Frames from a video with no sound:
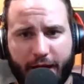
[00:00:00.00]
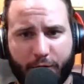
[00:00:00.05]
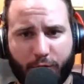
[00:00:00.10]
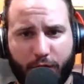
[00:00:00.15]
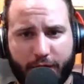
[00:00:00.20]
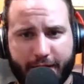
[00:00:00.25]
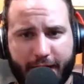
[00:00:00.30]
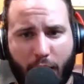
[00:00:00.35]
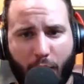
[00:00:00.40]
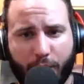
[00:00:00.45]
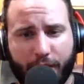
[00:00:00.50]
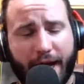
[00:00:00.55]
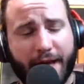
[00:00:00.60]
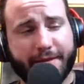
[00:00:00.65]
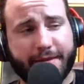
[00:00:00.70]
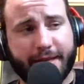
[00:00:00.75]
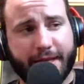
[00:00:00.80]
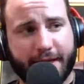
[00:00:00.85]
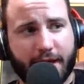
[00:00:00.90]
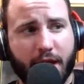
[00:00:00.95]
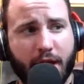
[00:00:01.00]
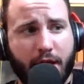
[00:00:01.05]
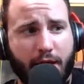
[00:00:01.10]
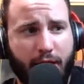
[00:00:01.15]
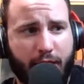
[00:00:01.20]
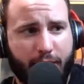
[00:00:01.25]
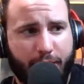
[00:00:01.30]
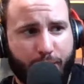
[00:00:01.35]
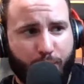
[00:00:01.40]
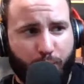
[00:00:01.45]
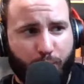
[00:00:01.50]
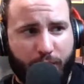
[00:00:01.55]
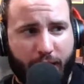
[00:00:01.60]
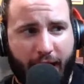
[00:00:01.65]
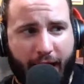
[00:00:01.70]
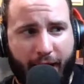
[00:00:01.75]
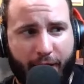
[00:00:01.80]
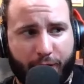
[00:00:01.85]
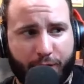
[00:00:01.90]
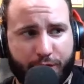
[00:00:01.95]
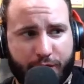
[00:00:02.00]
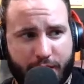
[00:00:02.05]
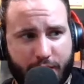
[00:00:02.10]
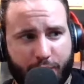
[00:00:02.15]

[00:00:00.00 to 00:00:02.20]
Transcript: line right now. And I think we have